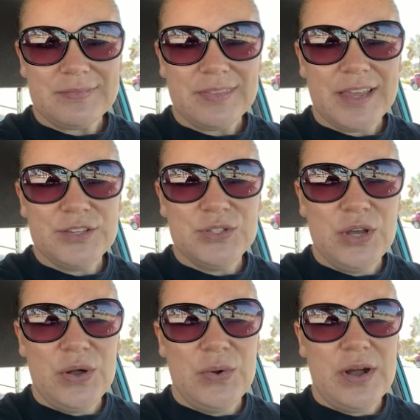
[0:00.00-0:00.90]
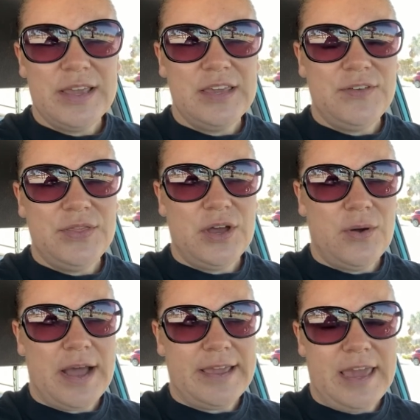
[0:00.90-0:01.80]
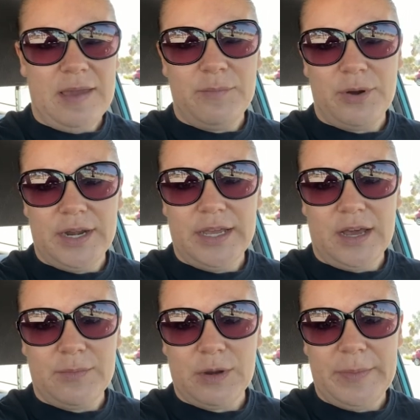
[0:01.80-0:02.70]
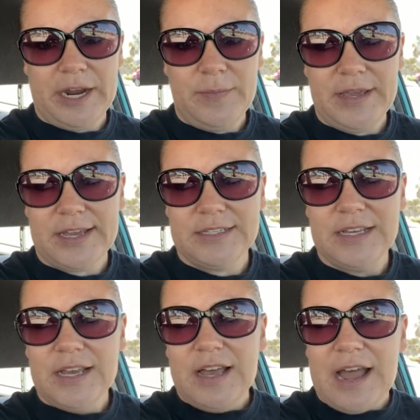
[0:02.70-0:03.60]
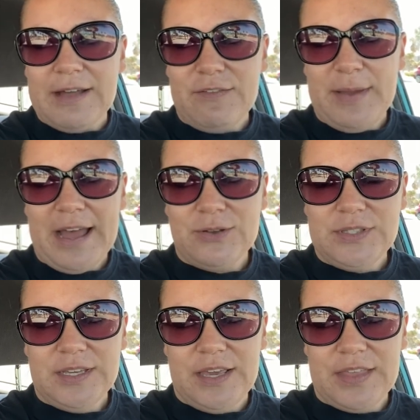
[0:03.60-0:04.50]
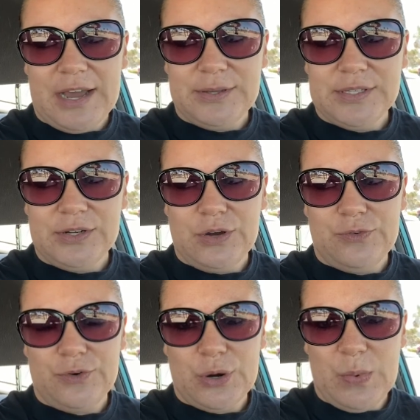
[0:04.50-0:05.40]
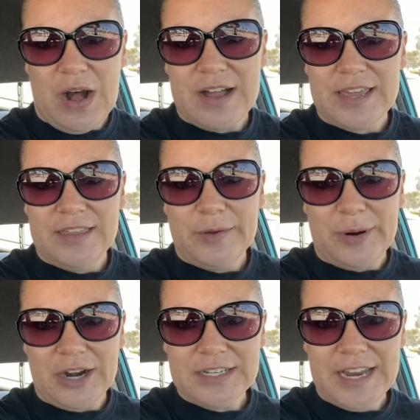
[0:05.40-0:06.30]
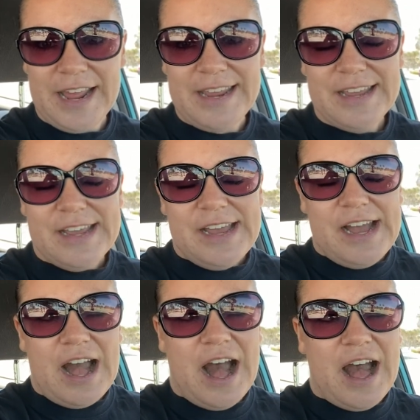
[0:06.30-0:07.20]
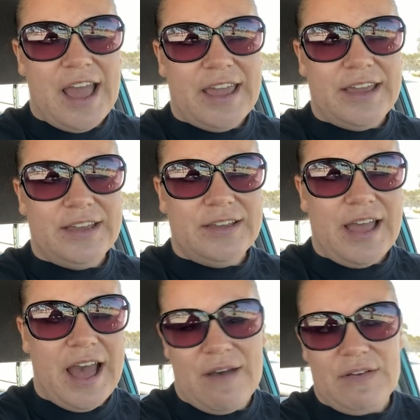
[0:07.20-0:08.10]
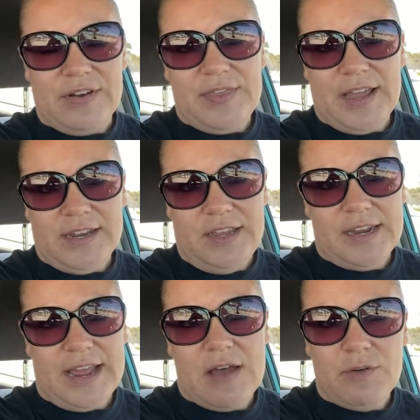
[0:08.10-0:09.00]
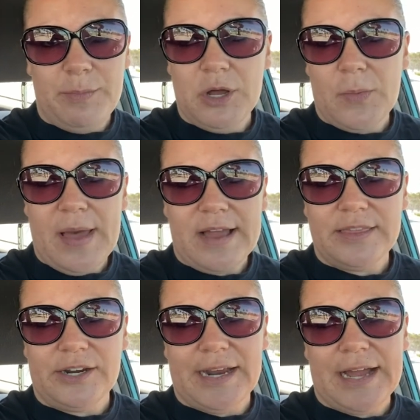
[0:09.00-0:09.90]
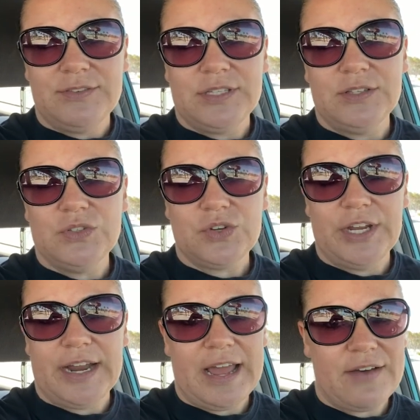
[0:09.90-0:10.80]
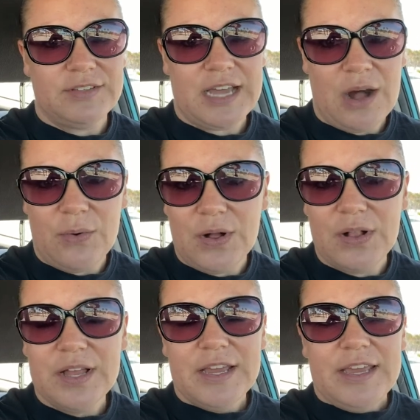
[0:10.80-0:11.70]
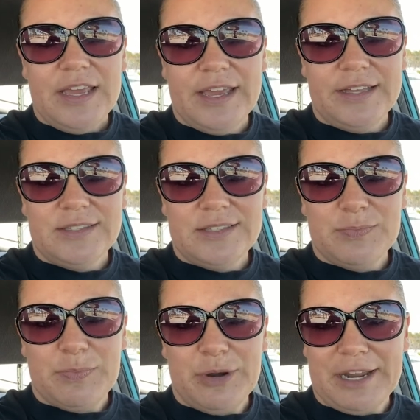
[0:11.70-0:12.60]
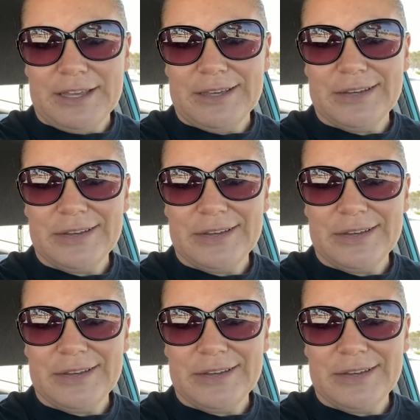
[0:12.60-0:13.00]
So even though I came pretty unprepared because I left my house thinking that I was going to go for a walk in the park today, I have everything I need. I have a book back there. I have sunscreen. I have a towel. It's pretty